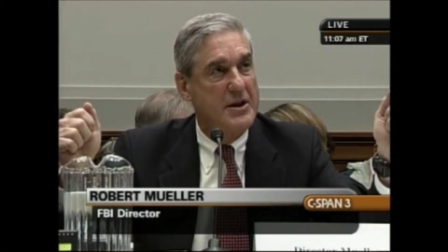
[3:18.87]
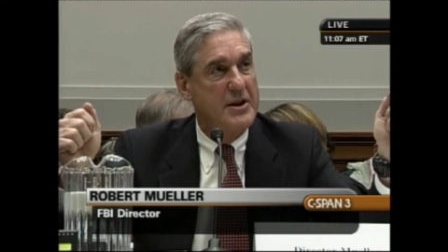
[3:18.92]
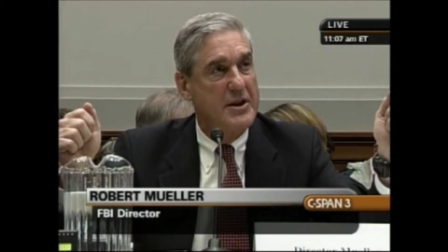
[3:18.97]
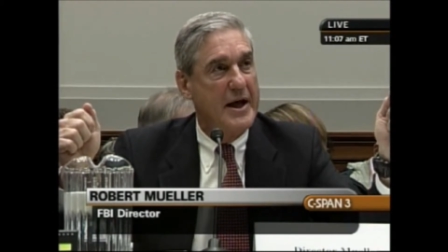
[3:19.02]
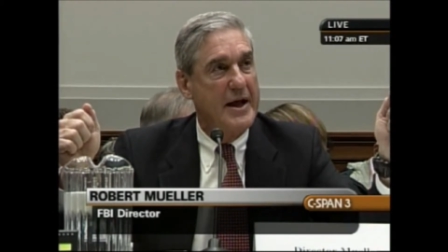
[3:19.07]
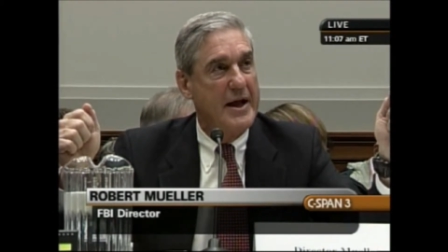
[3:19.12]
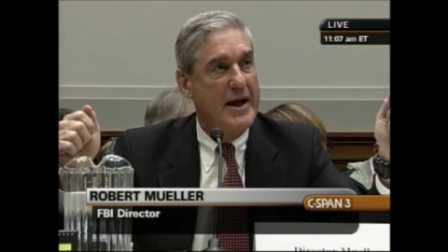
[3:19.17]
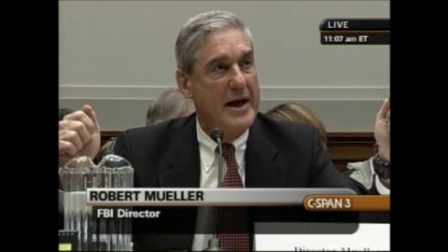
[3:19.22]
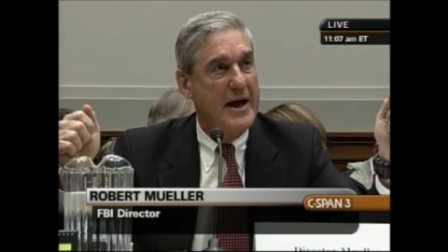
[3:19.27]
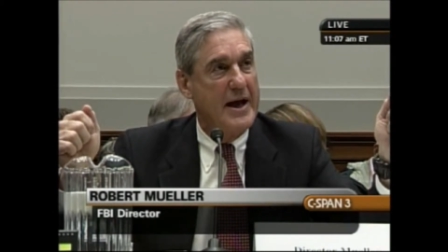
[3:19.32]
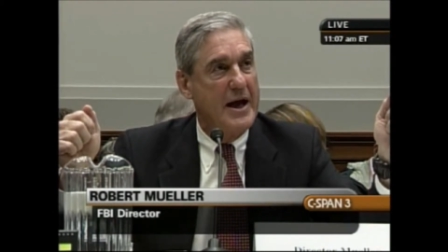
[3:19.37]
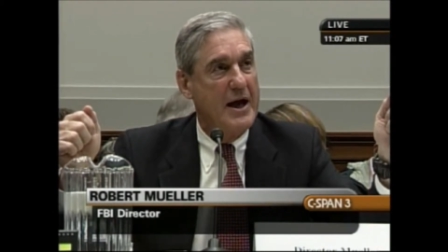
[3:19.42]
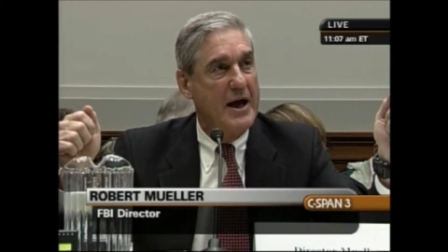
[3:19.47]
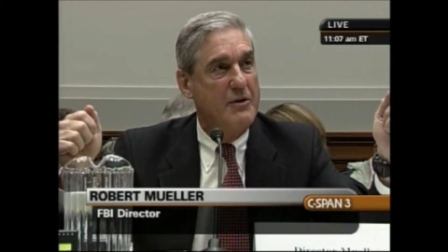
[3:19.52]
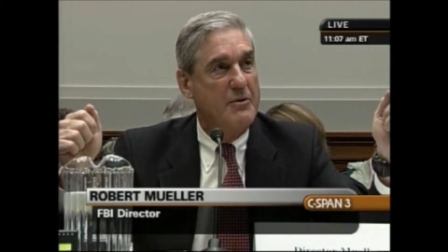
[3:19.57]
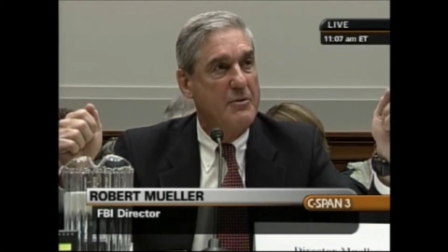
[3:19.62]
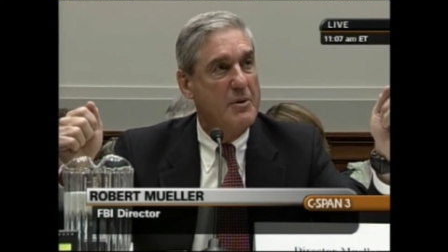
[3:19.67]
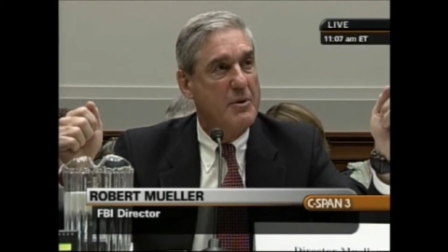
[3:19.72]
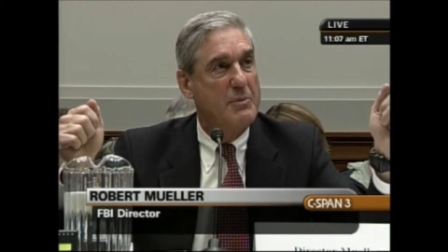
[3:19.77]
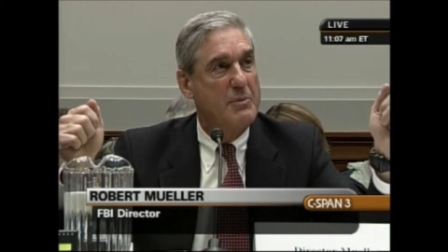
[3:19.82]
that
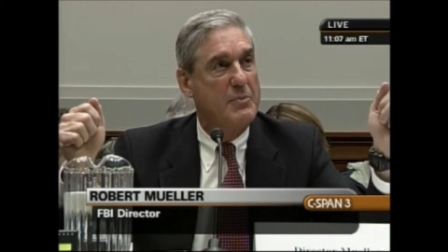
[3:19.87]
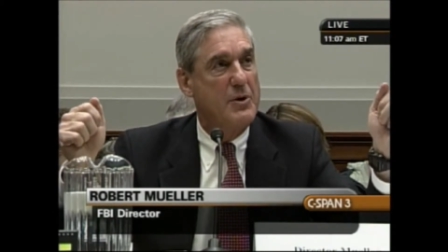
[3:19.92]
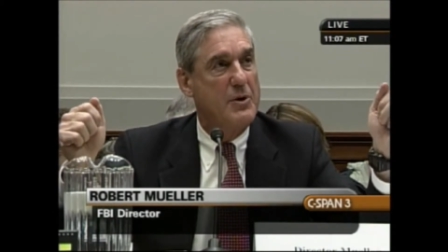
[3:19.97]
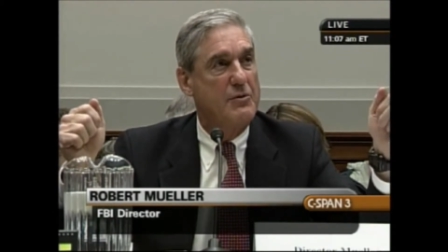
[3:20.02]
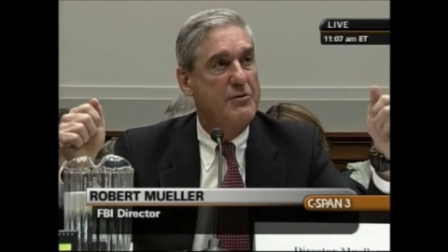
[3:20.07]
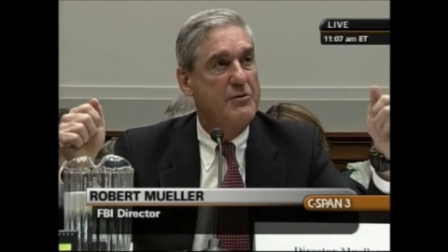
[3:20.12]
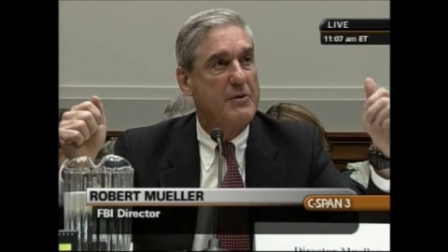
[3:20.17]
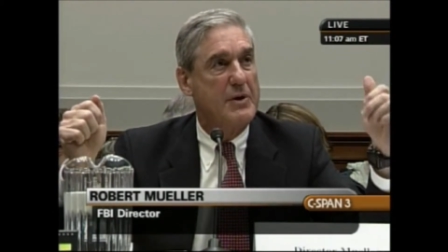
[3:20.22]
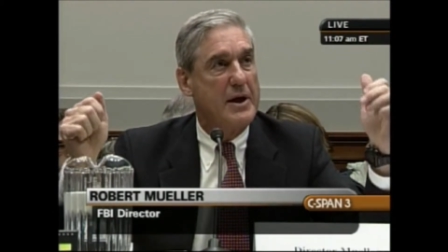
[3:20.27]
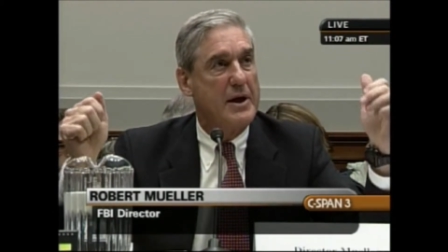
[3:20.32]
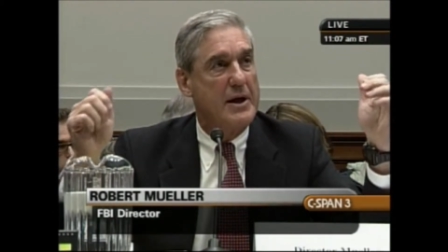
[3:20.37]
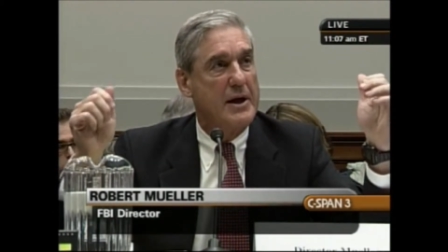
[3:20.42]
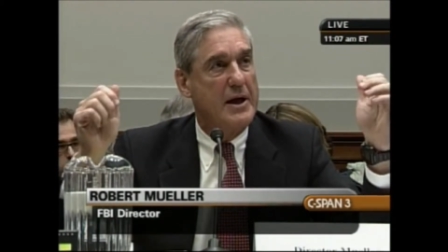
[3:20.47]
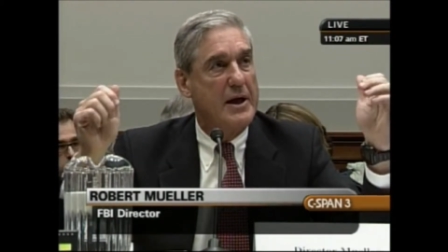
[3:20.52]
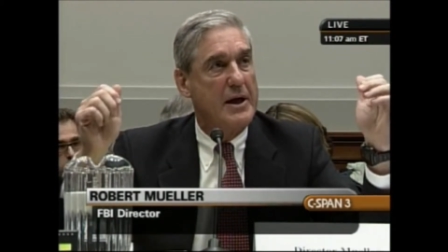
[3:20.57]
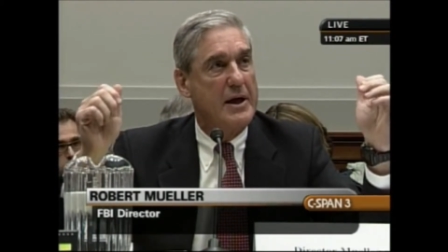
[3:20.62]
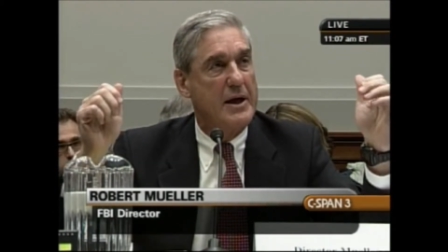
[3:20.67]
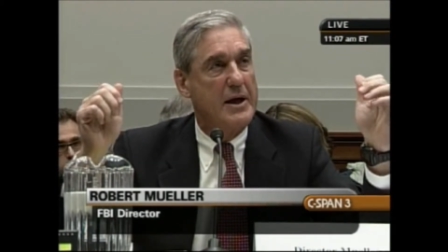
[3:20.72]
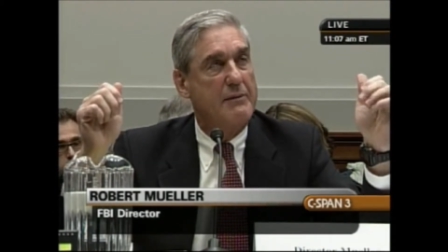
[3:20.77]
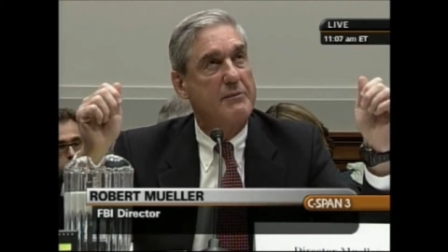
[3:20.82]
had uh, both
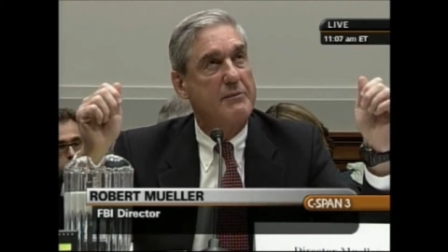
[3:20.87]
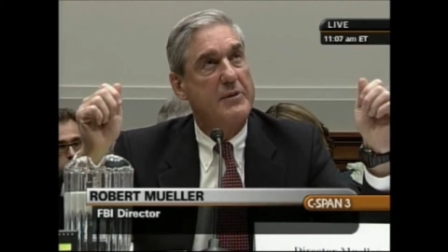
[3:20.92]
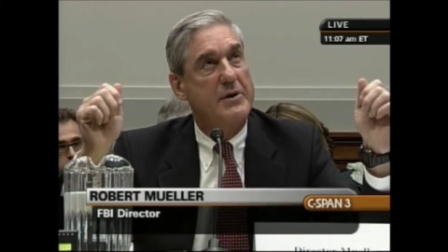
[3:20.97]
uh,